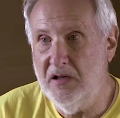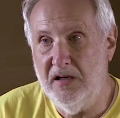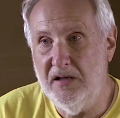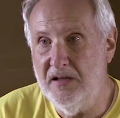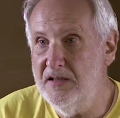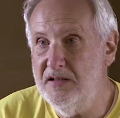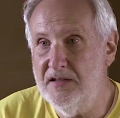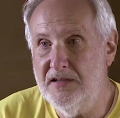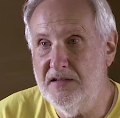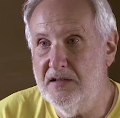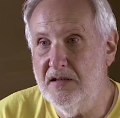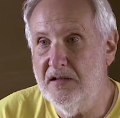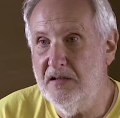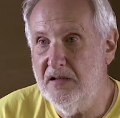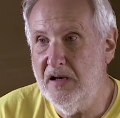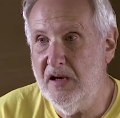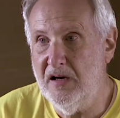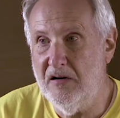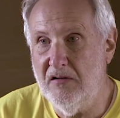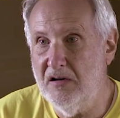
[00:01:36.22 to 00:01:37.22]
kids
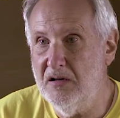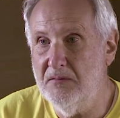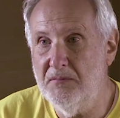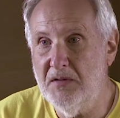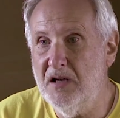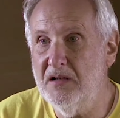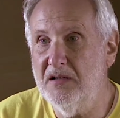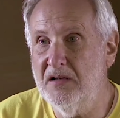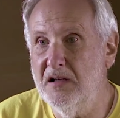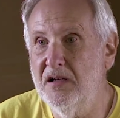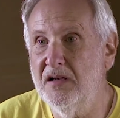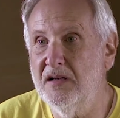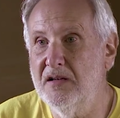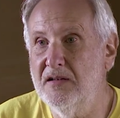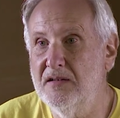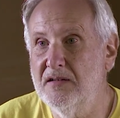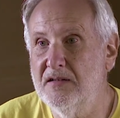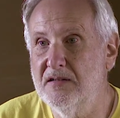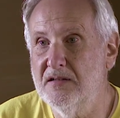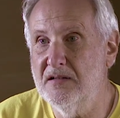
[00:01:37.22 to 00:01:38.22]
caring about
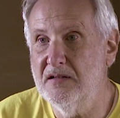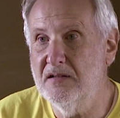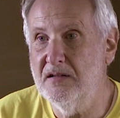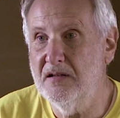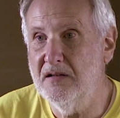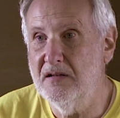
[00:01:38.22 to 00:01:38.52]
kids